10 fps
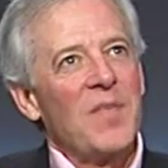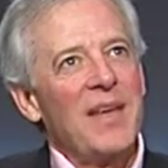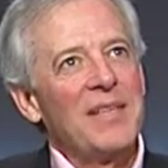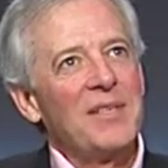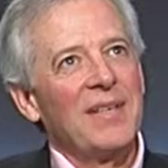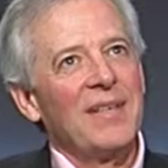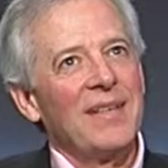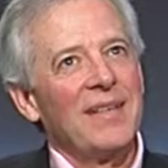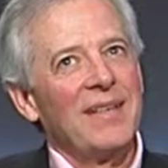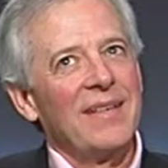That's
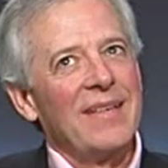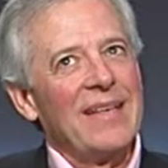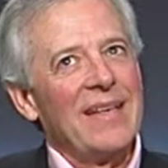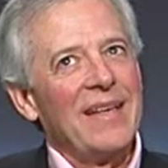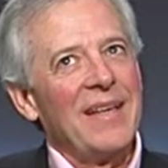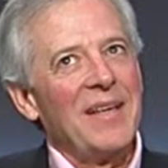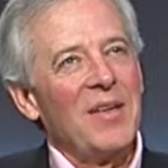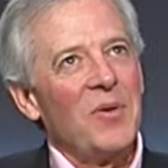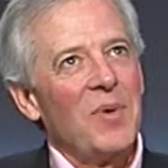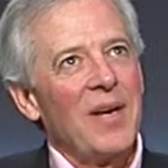you
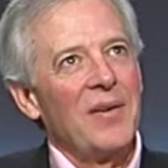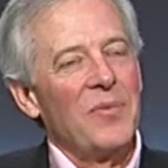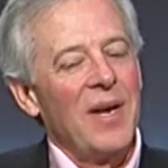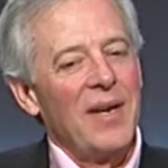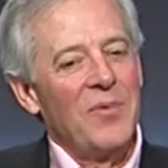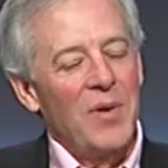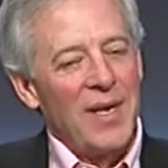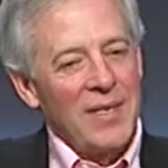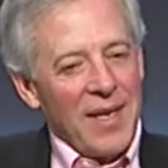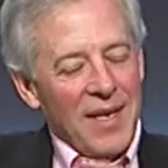know, when I
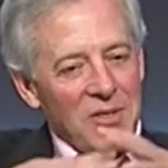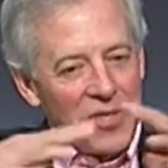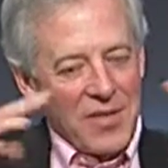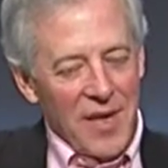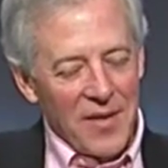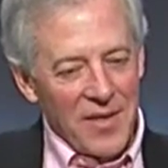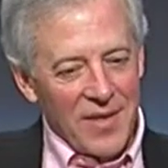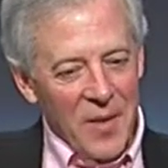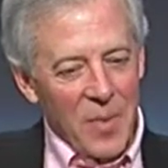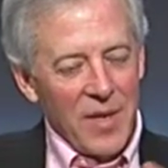take it just out of the
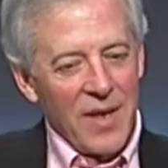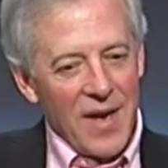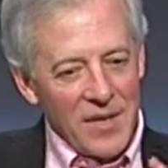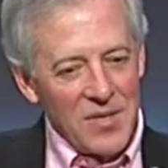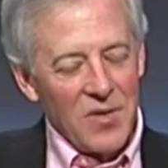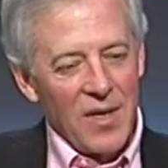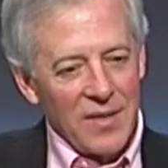company construct,